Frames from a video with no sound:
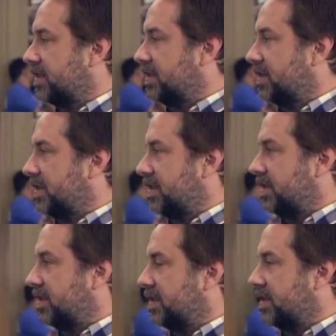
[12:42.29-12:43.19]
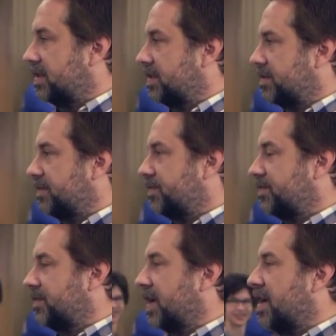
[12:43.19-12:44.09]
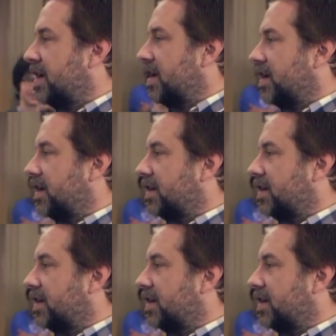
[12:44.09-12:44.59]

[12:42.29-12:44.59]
[no speech]